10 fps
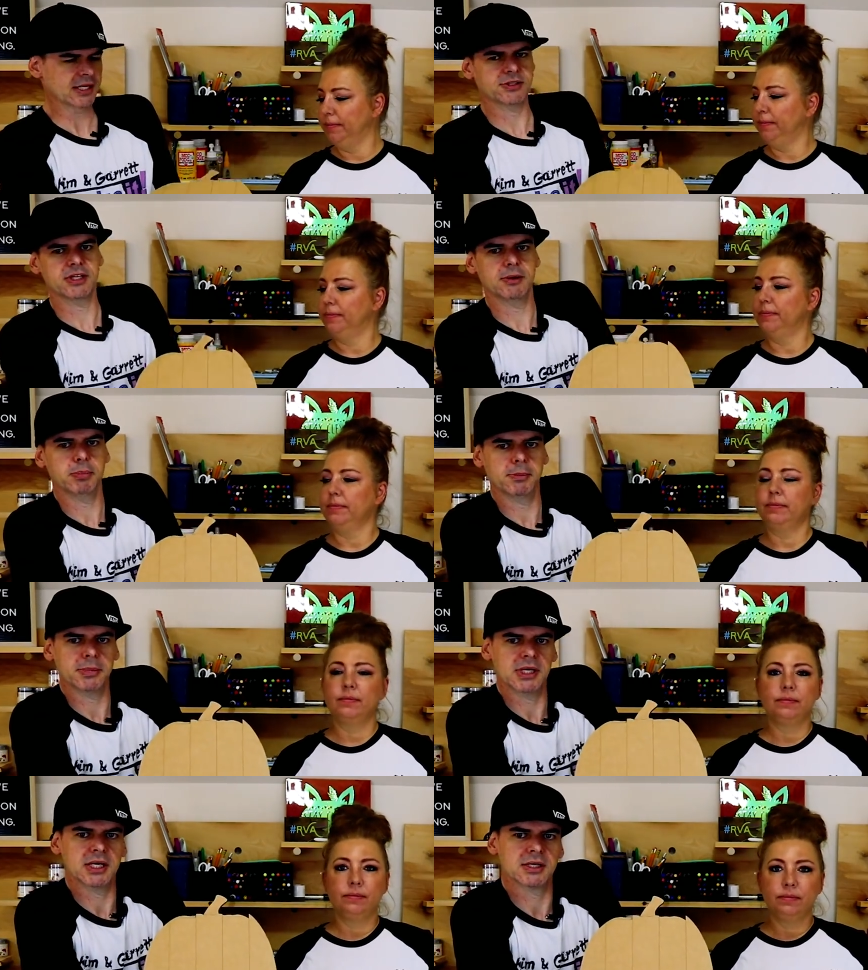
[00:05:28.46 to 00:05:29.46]
Speaker 1: actually a
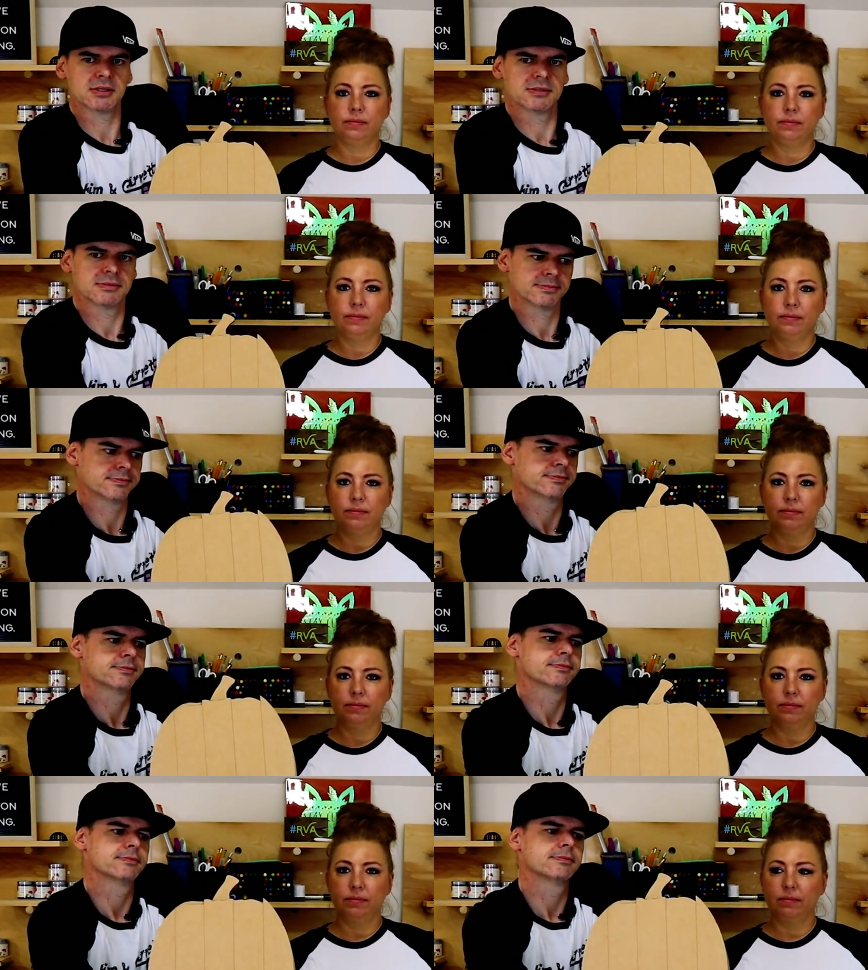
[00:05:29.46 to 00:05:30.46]
pumpkin.
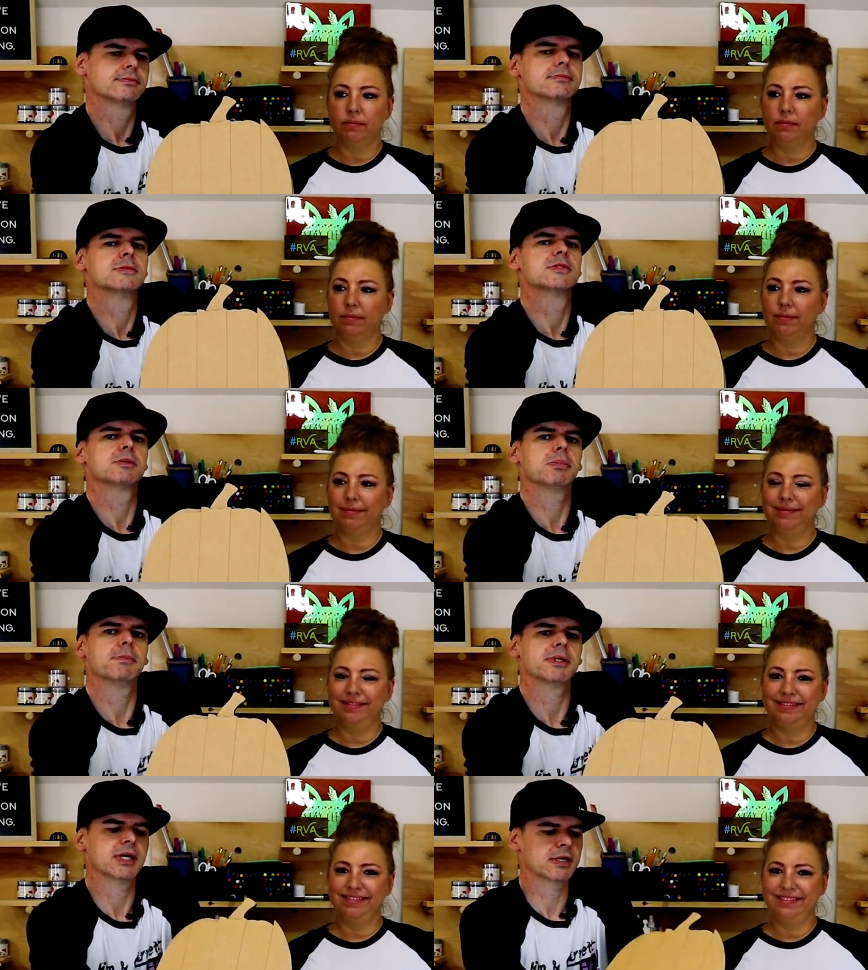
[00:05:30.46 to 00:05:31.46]
It's a
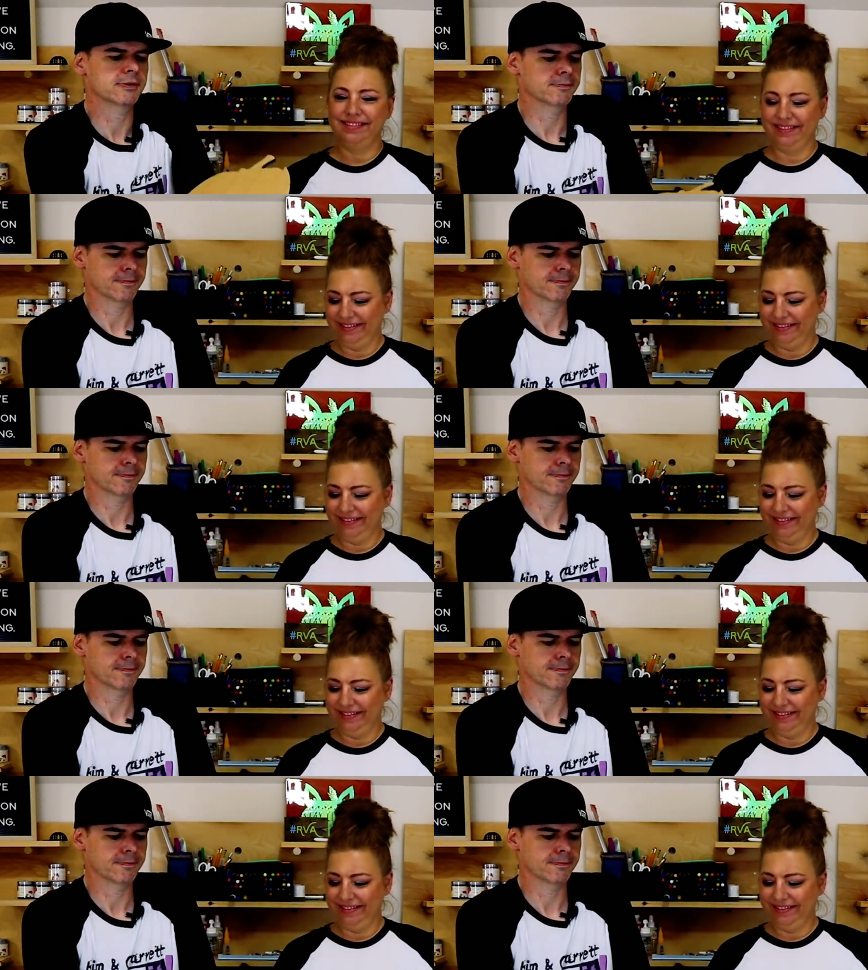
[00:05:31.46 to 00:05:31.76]
pumpkin.